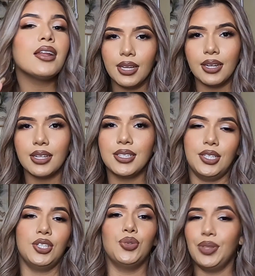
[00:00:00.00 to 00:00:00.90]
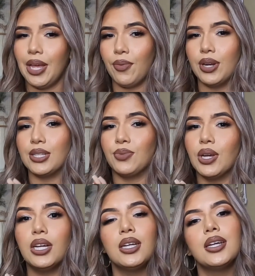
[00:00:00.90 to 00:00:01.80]
I'm gonna continue doing that one as
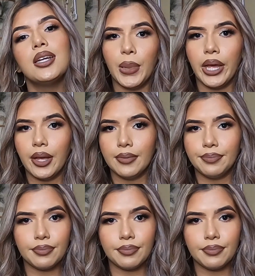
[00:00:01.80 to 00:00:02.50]
well. But